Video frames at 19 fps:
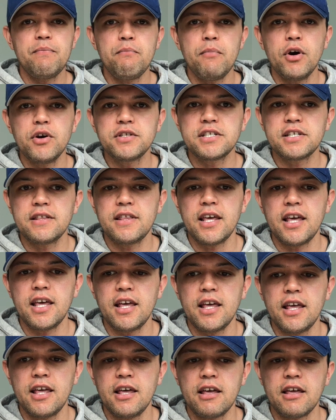most of
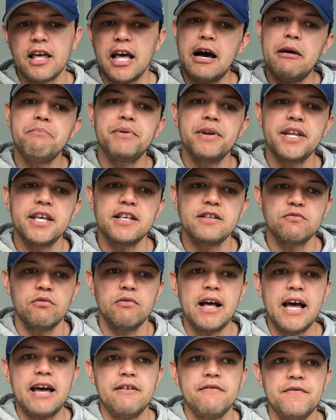the companies will
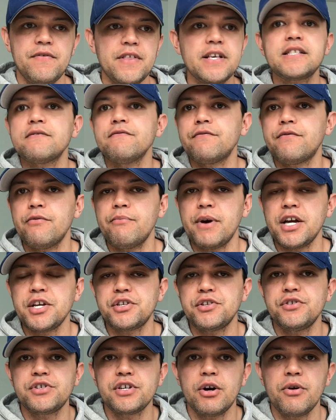have this
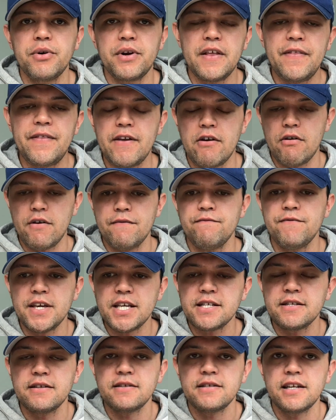information shown in their
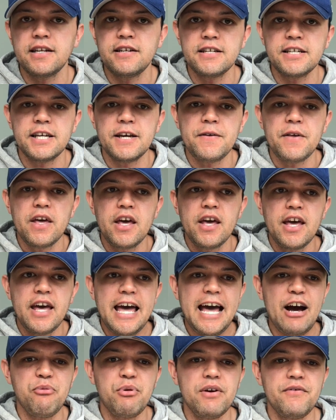investor center.
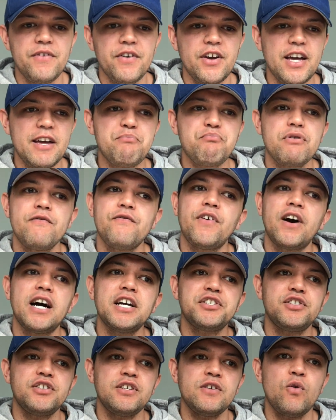However, it
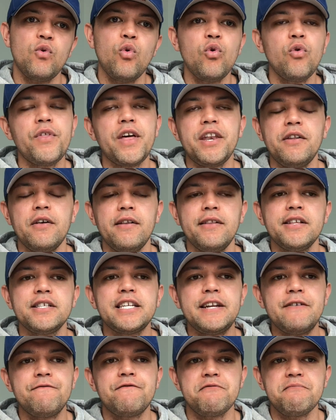provides you all that knowledge
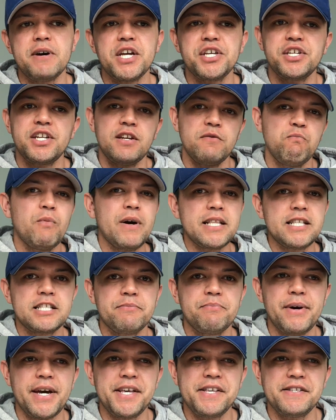and information in one
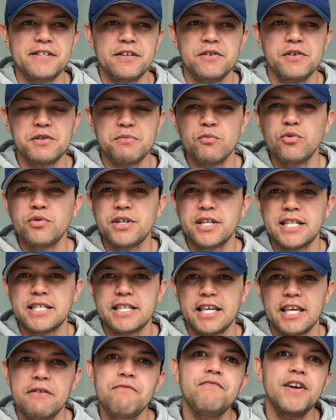space. So it's more just
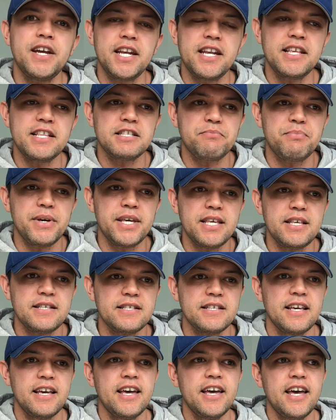a convenience piece,